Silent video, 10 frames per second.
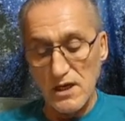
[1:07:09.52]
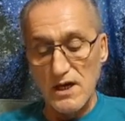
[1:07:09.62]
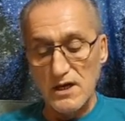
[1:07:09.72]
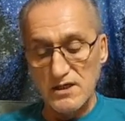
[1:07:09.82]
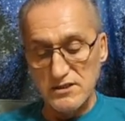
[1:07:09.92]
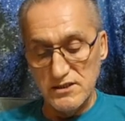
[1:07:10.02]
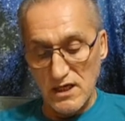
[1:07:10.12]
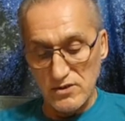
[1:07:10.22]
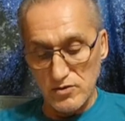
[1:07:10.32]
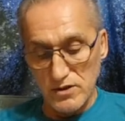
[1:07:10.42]

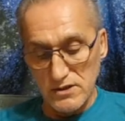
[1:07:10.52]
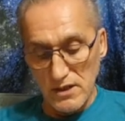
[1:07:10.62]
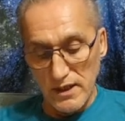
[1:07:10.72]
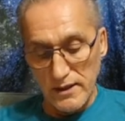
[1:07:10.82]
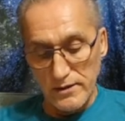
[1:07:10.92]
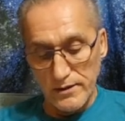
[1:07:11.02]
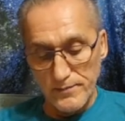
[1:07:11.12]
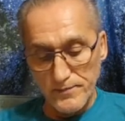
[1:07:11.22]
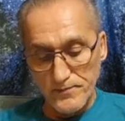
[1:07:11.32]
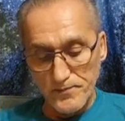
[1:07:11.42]
definite orders were
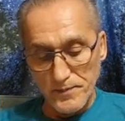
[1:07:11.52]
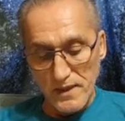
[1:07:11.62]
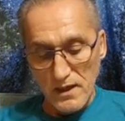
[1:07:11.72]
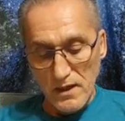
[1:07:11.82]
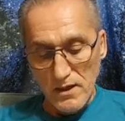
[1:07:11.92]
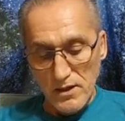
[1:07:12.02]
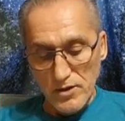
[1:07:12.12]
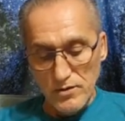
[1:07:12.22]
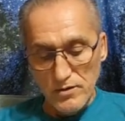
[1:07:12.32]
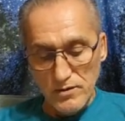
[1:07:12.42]
given and
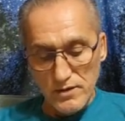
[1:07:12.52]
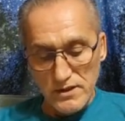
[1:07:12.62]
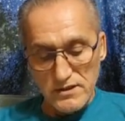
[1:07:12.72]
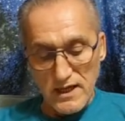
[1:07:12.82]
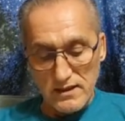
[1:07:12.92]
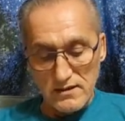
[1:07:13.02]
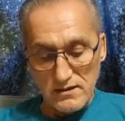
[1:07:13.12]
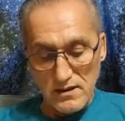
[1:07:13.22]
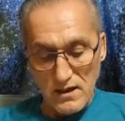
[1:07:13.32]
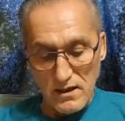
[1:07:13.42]
fulfilled
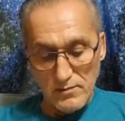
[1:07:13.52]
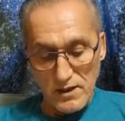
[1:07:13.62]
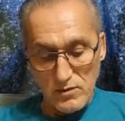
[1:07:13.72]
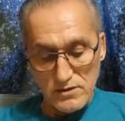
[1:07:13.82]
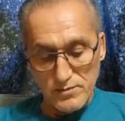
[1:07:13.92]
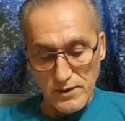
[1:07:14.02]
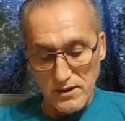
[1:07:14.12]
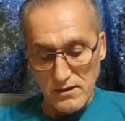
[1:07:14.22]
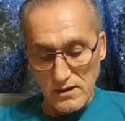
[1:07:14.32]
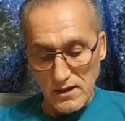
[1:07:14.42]
concerning it,
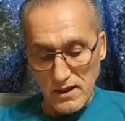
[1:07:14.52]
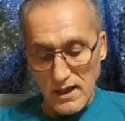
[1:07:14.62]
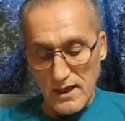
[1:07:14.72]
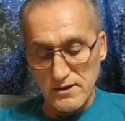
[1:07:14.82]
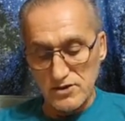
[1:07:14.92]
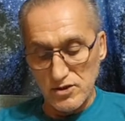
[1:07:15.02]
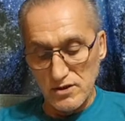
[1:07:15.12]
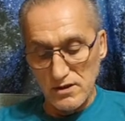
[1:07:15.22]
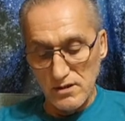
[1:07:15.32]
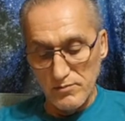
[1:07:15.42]
because the
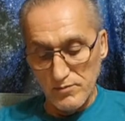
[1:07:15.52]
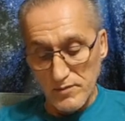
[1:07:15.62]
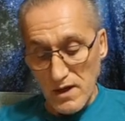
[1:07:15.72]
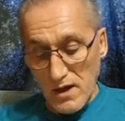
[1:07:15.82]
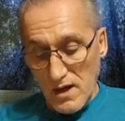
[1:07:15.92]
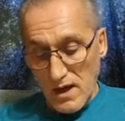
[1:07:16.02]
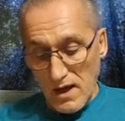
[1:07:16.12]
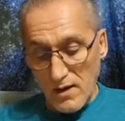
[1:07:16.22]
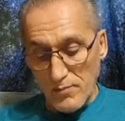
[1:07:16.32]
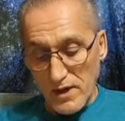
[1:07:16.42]
entire
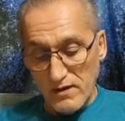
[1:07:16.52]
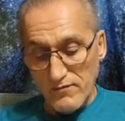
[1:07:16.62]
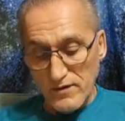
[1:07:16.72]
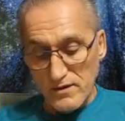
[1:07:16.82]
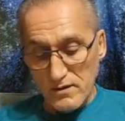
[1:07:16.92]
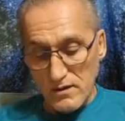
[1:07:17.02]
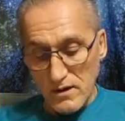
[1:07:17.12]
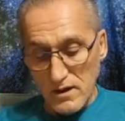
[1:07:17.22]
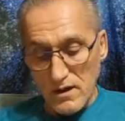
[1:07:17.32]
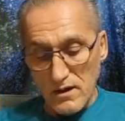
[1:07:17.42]
construction was
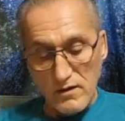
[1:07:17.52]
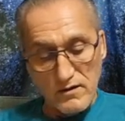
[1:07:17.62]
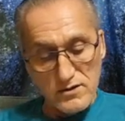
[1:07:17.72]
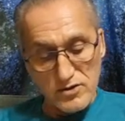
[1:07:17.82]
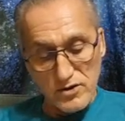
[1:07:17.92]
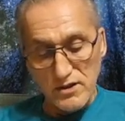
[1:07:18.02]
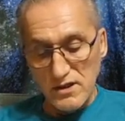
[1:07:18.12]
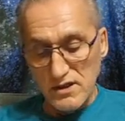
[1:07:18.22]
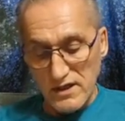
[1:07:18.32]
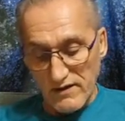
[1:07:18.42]
directed by one of the great
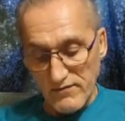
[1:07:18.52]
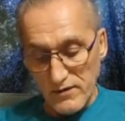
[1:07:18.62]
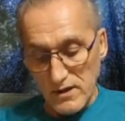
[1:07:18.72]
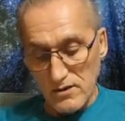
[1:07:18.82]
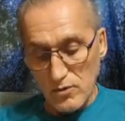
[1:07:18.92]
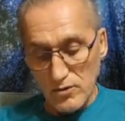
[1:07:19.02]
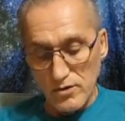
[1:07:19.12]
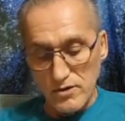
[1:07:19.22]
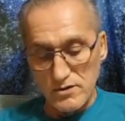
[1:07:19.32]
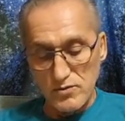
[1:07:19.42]
Ascended
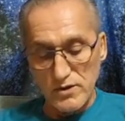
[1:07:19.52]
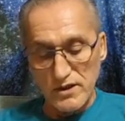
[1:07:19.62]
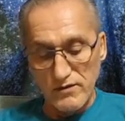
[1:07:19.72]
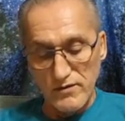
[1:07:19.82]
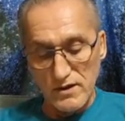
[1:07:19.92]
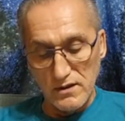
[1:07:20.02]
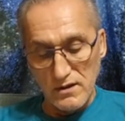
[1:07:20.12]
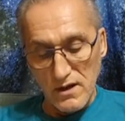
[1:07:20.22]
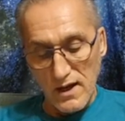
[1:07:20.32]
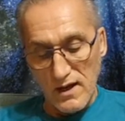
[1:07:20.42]
Masters from the
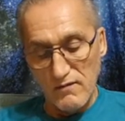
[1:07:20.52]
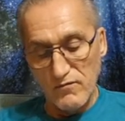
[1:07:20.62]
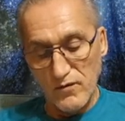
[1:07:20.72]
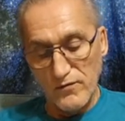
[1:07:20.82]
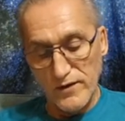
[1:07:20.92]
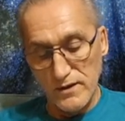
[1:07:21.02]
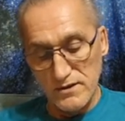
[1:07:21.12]
Golden City.